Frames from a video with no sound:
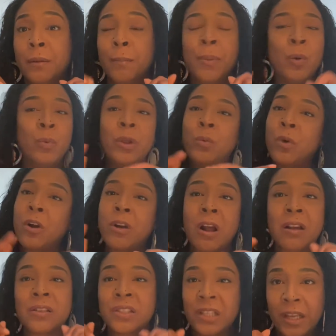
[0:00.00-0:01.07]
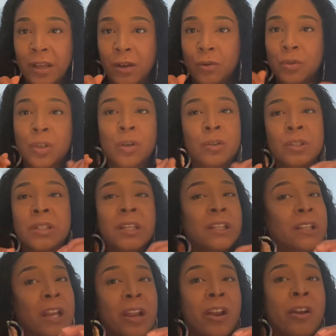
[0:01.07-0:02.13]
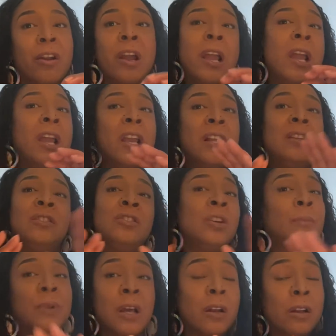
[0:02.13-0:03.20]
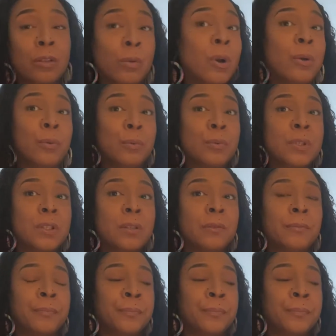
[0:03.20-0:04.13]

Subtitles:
But we weren't ourselves. So don't sit there and jump down our throats.